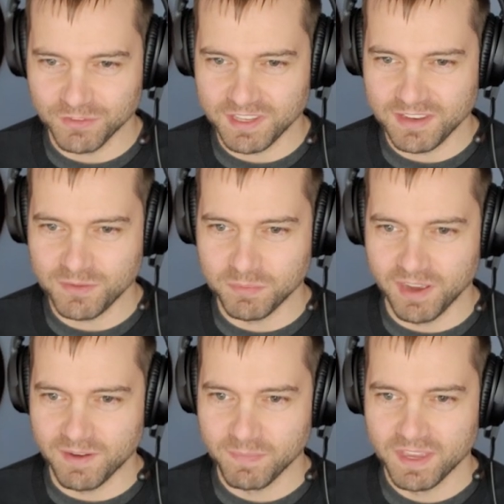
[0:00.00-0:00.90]
for these,
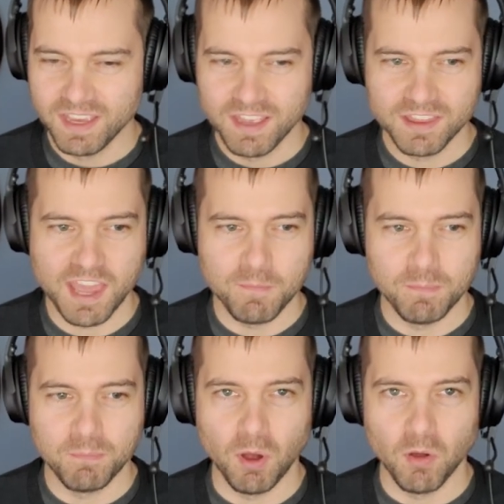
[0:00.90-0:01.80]
but they
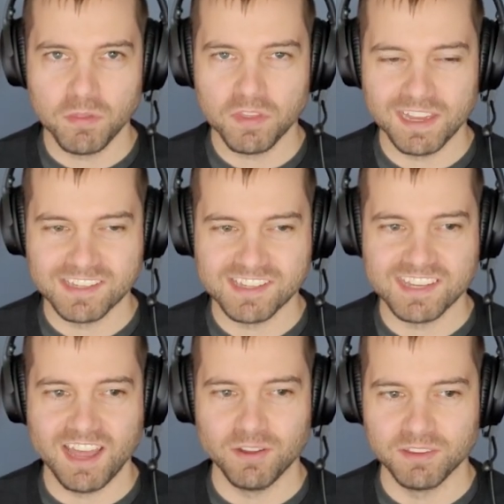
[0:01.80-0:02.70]
both like
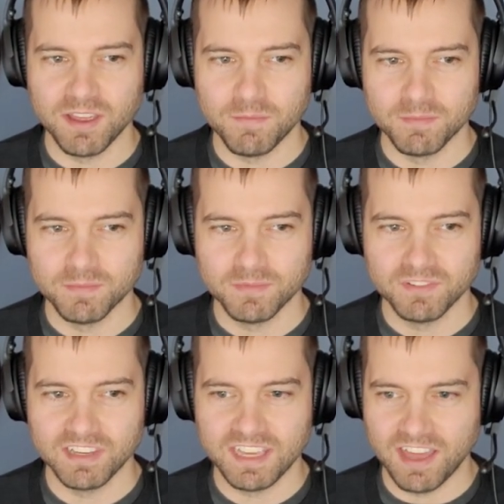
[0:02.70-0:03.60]
settled them
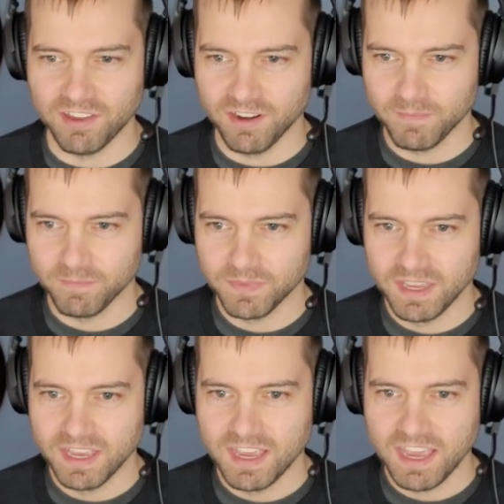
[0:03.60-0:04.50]
together,
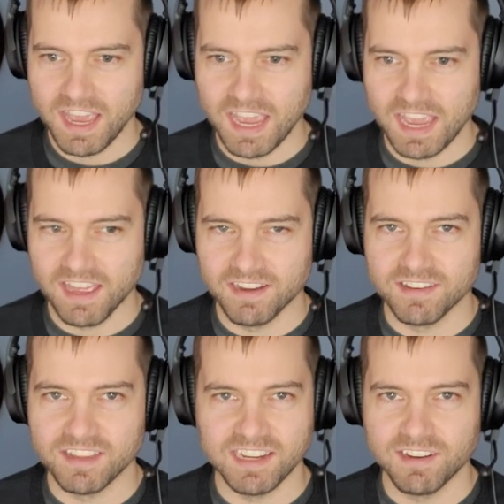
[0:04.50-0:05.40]

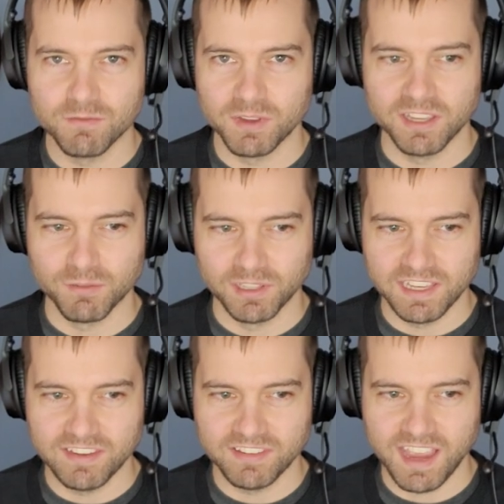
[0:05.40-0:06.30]
and they didn't really
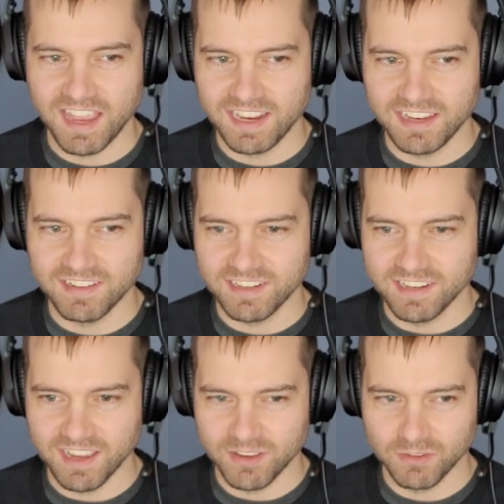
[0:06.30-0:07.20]
release any
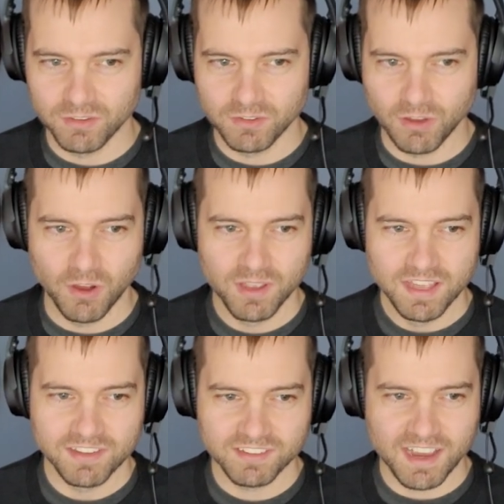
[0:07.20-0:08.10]
details. So
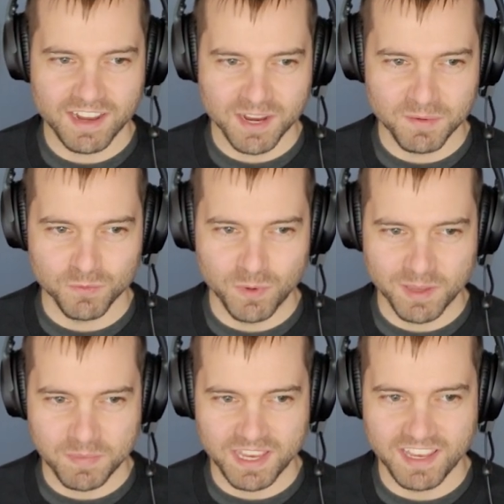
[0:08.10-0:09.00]
this is kind of coming from
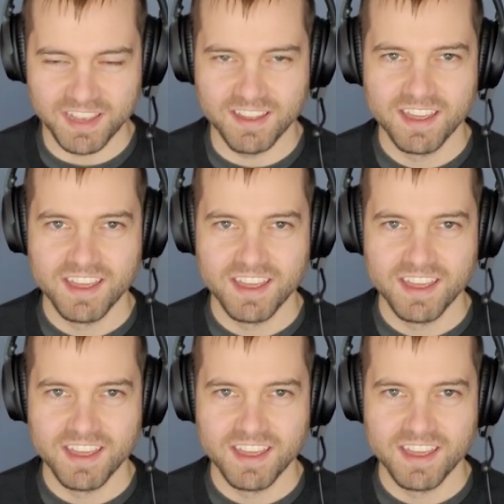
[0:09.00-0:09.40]
Wikipedia.